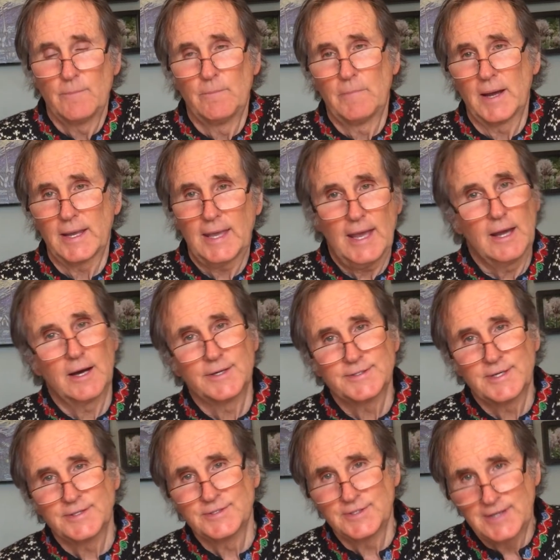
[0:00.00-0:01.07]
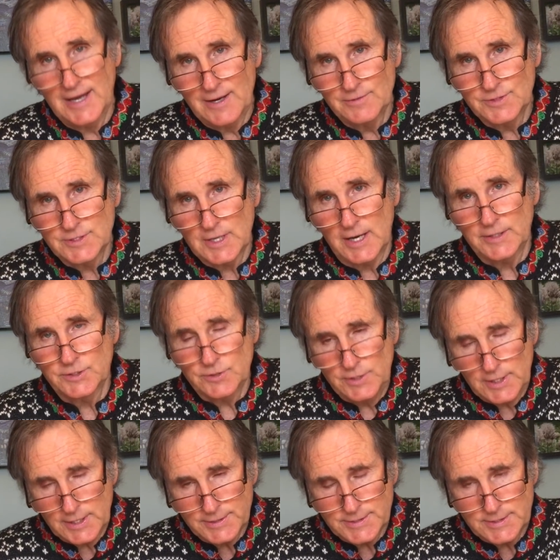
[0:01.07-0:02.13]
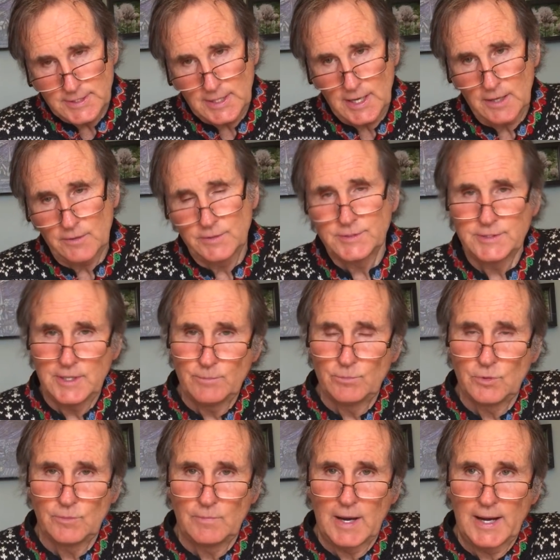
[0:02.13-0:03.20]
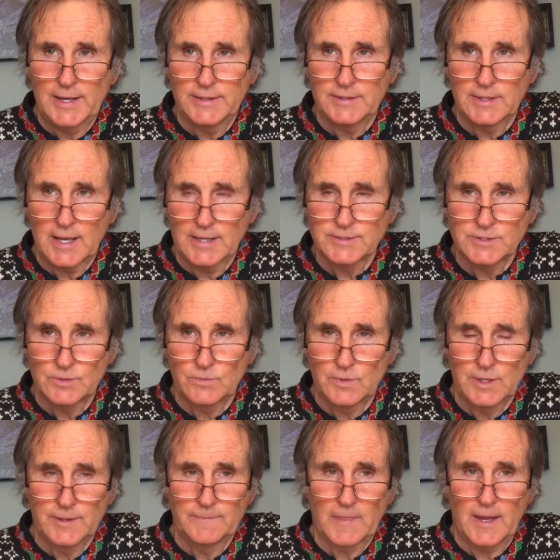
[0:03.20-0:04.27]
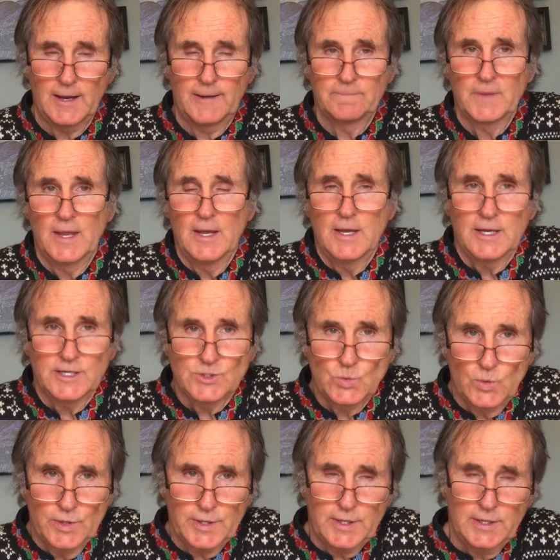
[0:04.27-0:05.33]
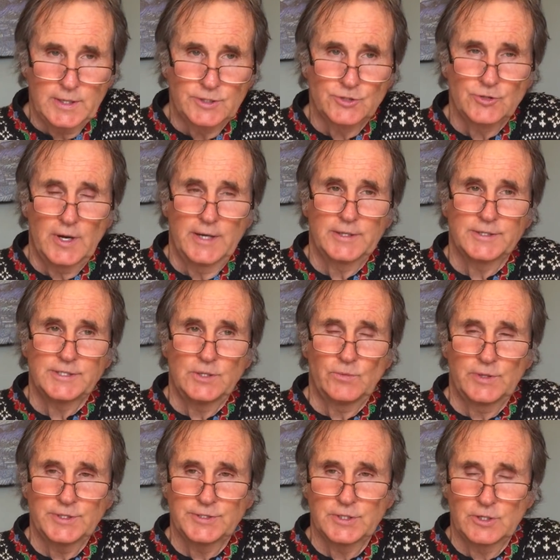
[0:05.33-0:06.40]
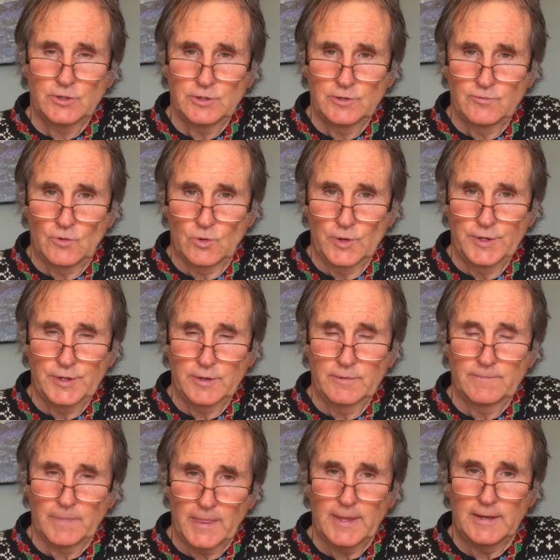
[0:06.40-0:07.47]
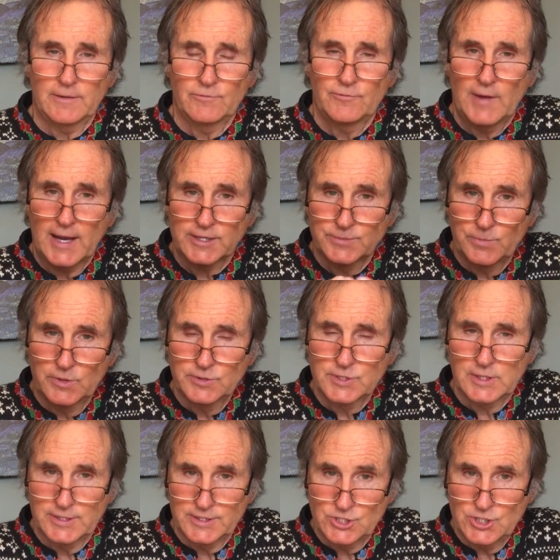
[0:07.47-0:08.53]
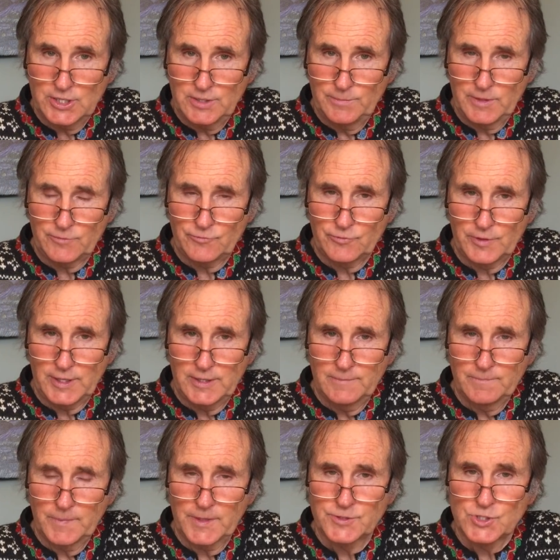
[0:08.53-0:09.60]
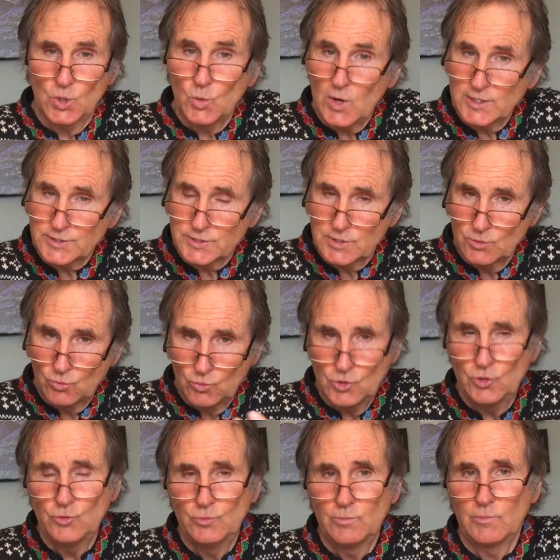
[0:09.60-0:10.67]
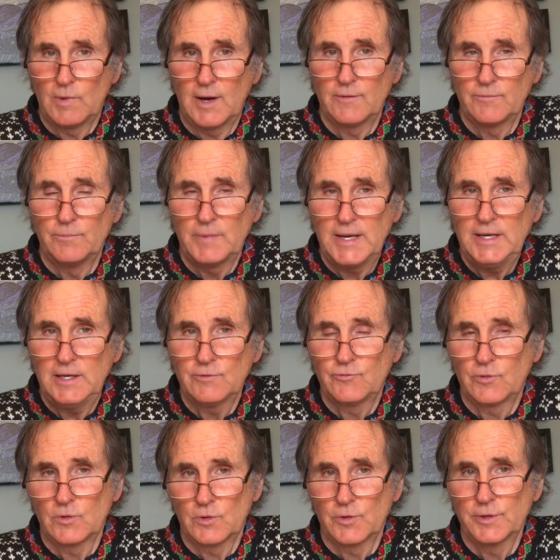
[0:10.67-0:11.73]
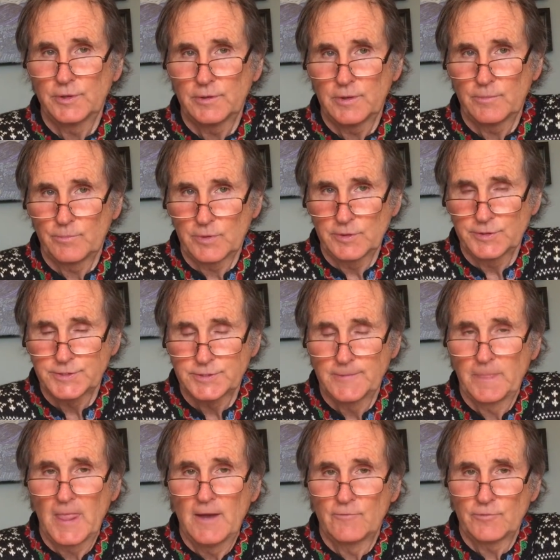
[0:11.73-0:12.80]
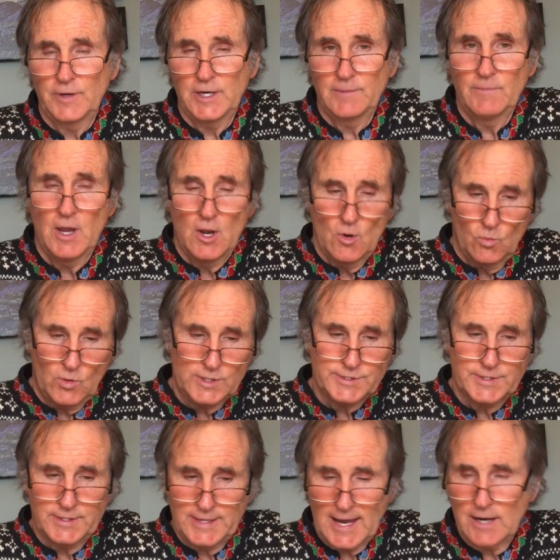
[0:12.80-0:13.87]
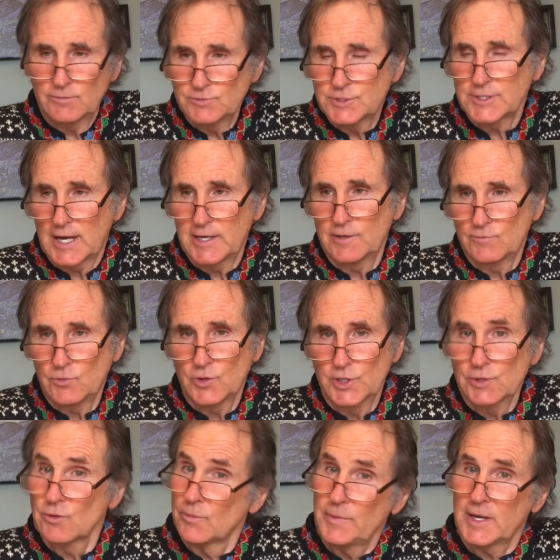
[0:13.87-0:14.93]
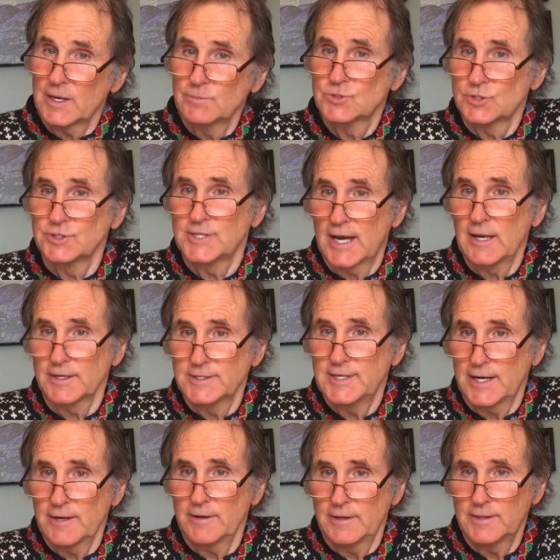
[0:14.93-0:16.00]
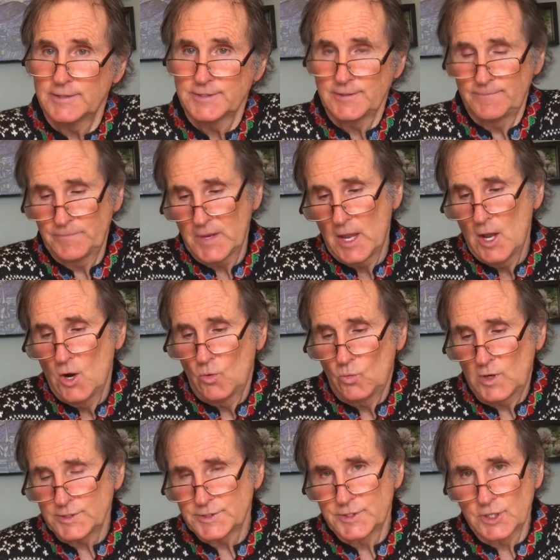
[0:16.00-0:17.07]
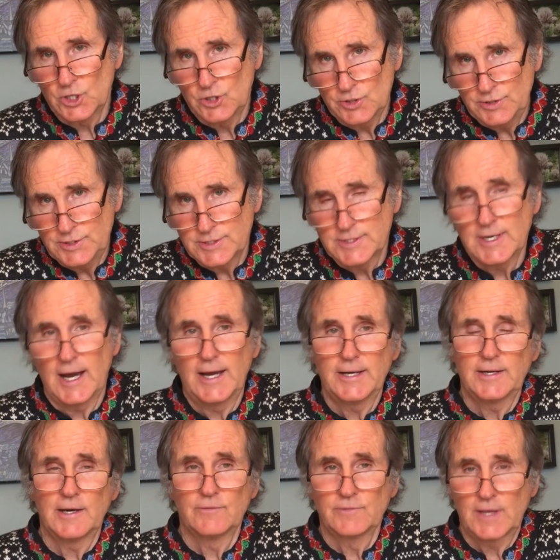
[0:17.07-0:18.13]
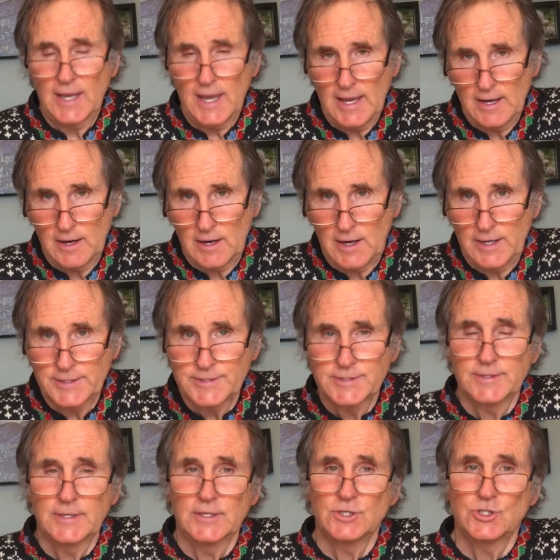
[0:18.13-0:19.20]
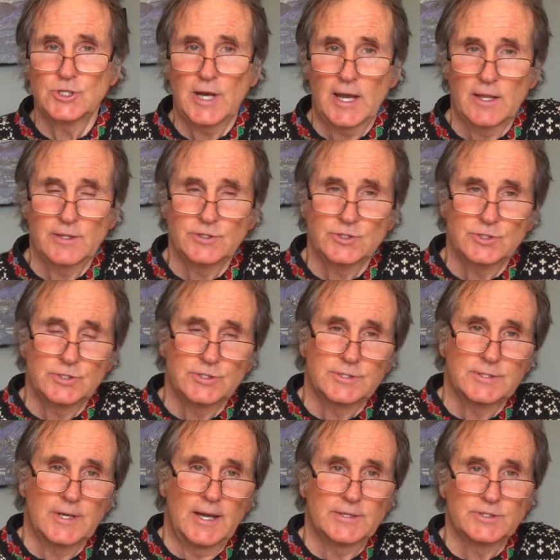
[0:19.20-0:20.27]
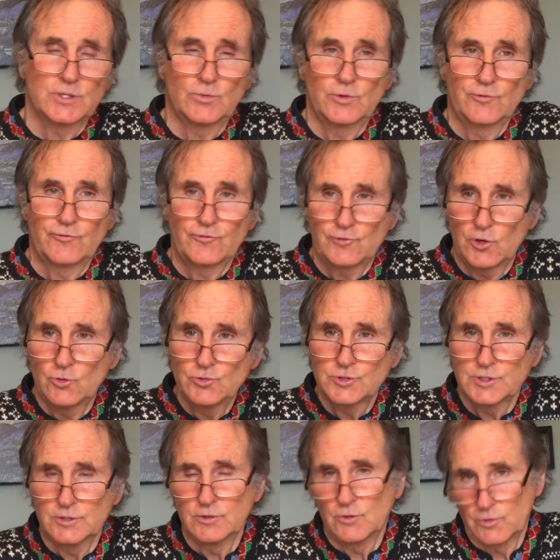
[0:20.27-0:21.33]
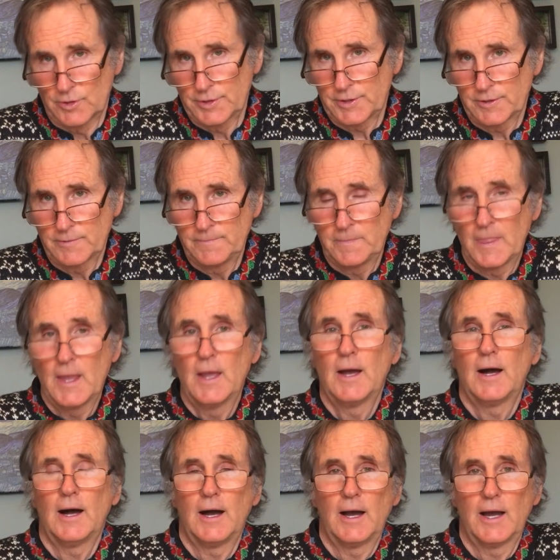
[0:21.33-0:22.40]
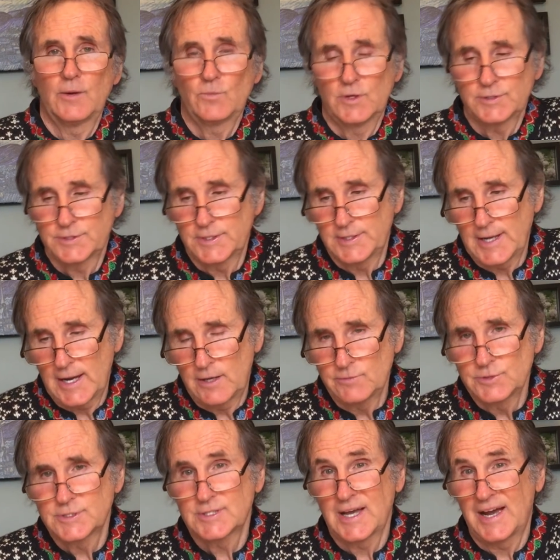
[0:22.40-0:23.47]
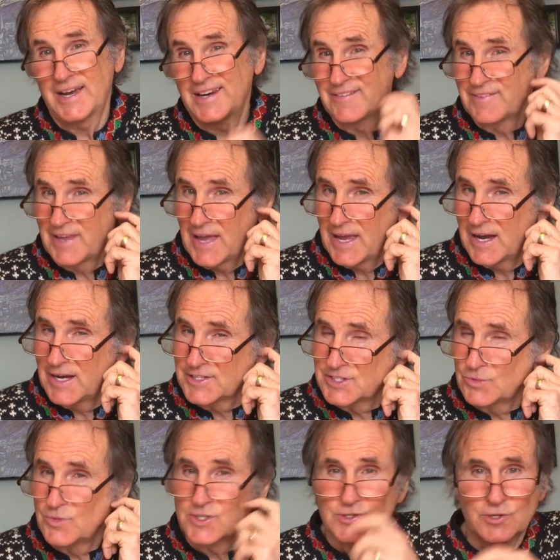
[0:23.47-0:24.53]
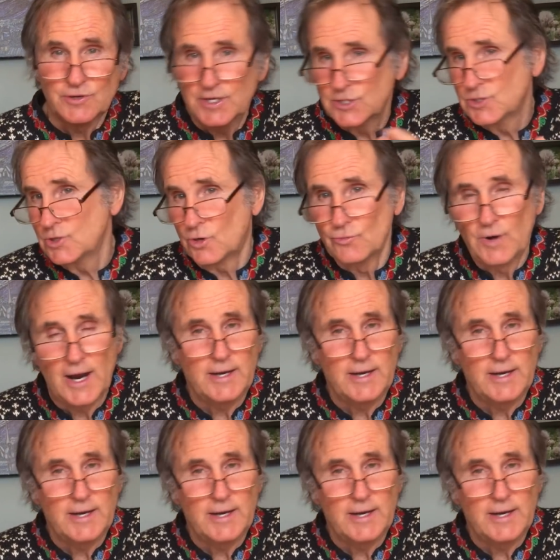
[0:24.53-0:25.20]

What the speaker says: but chaos has a downside. So you can see how his nimble mind, as it were, is working and trying to see what is the good of order that in fact births legitimate freedom. So what's the womb of meaningful order that births freedom? What's the downside of order? It becomes totalitarianism. What's the good side of chaos that challenges, as it were, frozen order? And what's the downside of chaos, in which there is no